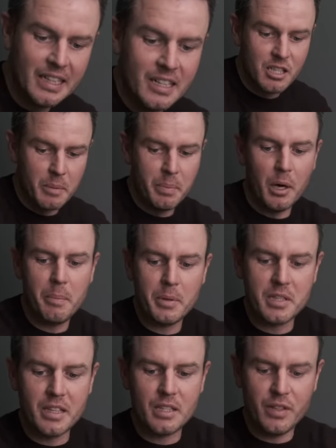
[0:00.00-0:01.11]
So the
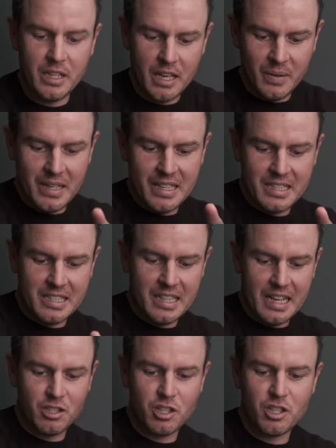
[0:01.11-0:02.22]
purpose of this video is,
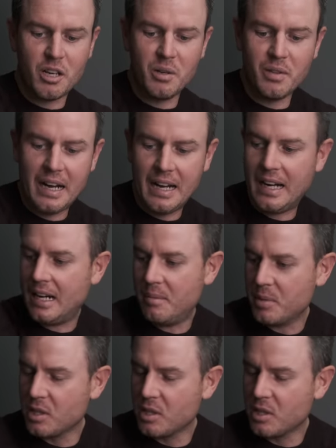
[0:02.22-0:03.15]
yeah, just to show you that um,